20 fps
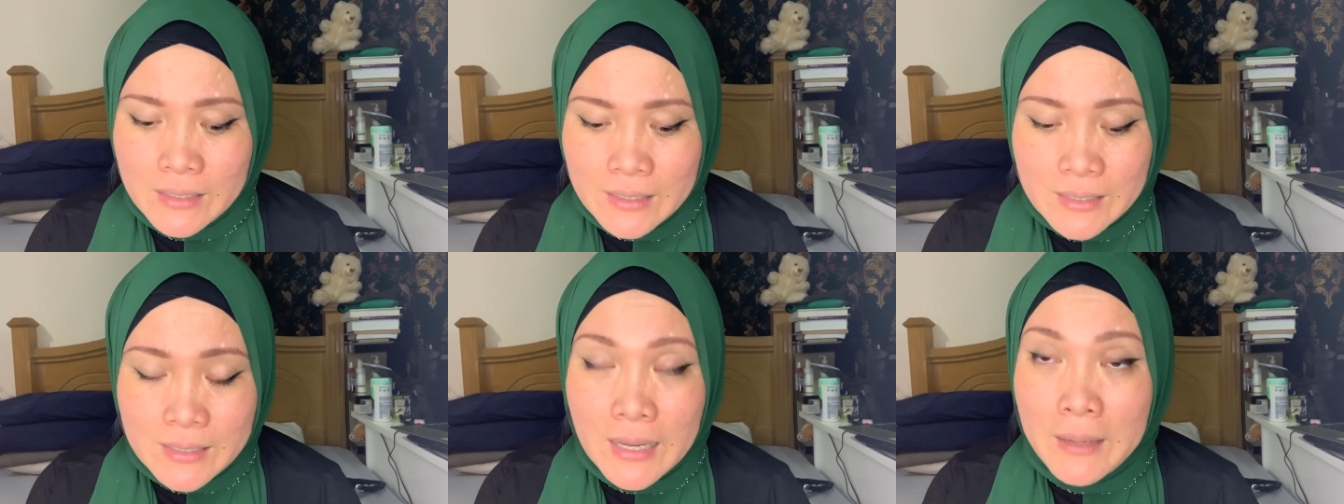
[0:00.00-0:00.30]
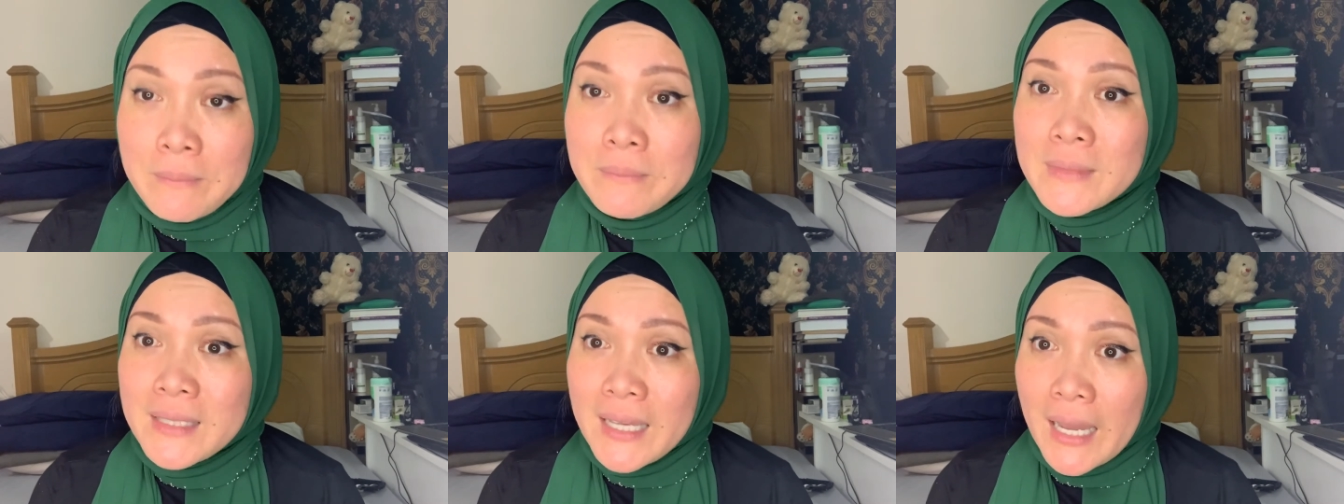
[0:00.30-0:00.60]

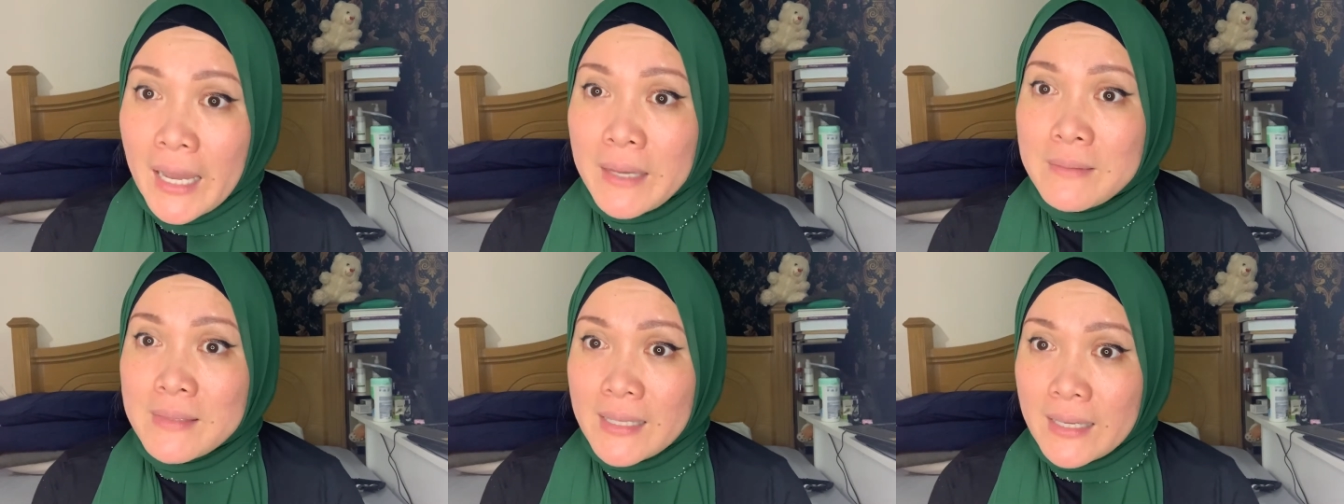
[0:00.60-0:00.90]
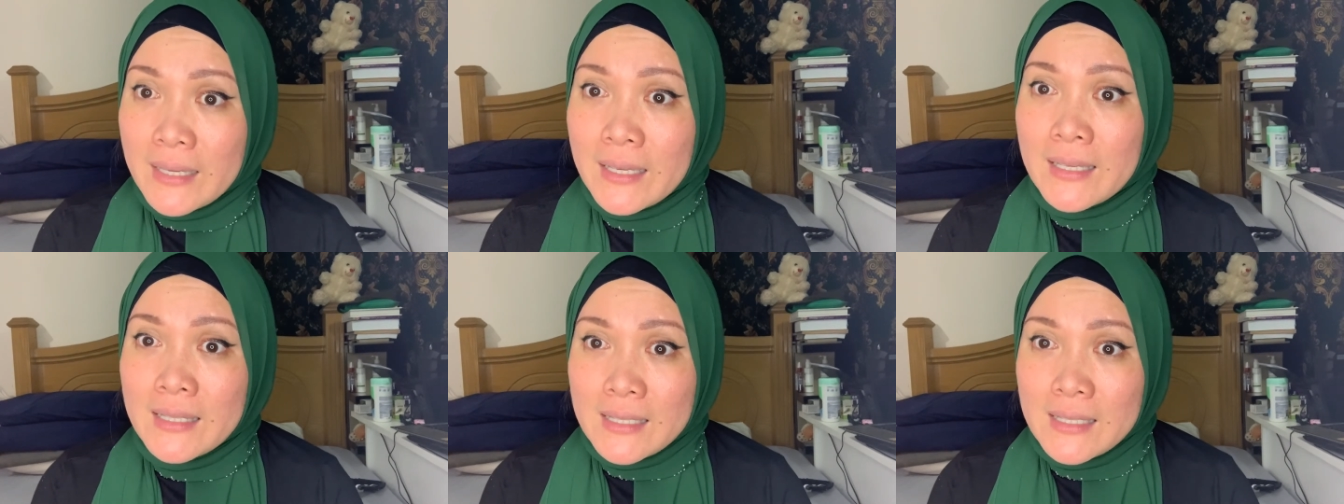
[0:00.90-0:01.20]
sometimes
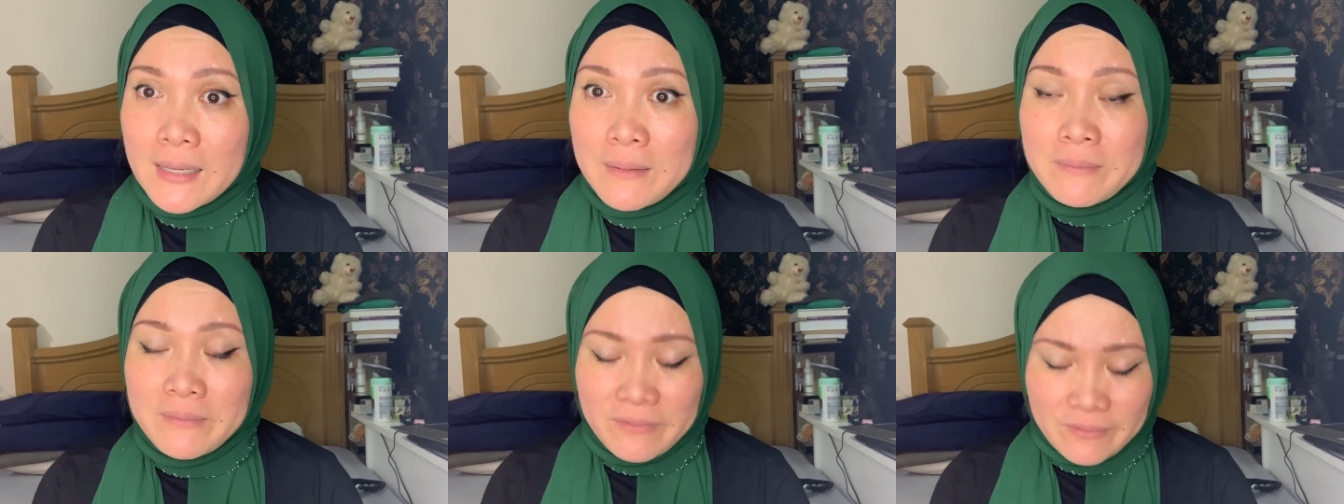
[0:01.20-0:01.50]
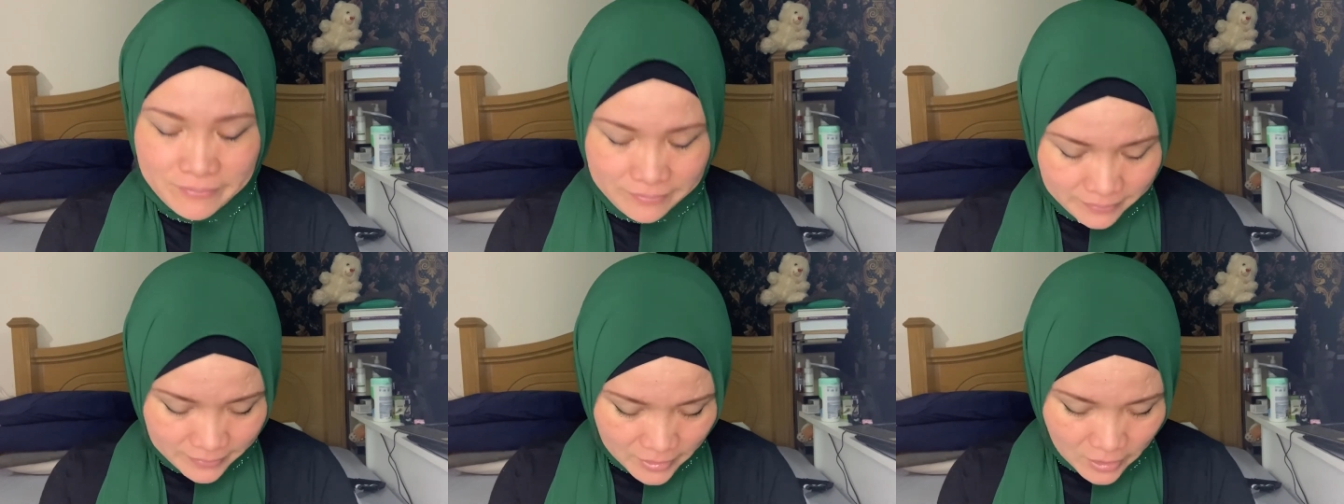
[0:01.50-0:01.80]
I get some
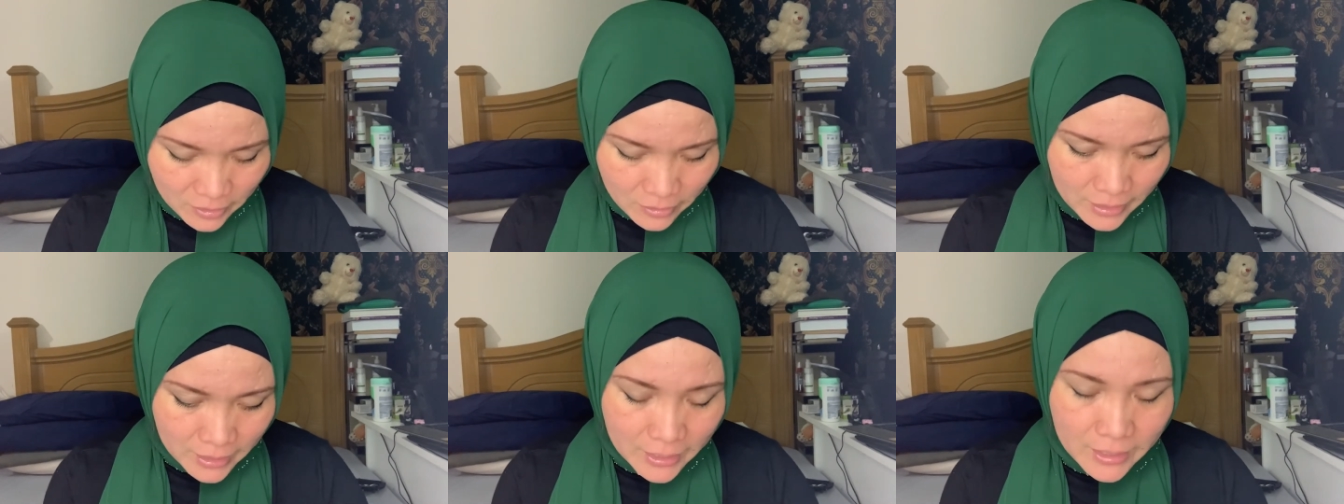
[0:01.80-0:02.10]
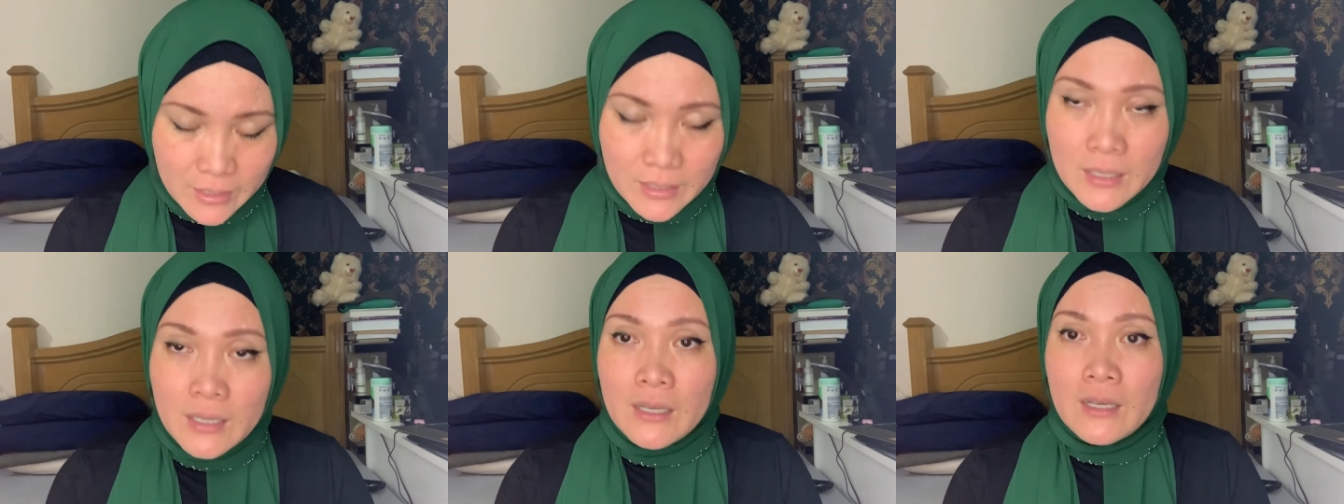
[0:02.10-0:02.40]
okay